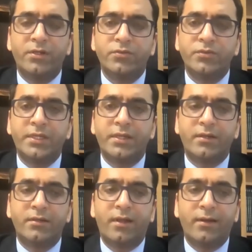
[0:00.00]
choosing
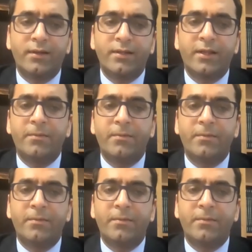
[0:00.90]
a target
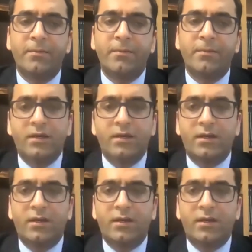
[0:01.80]
therapy which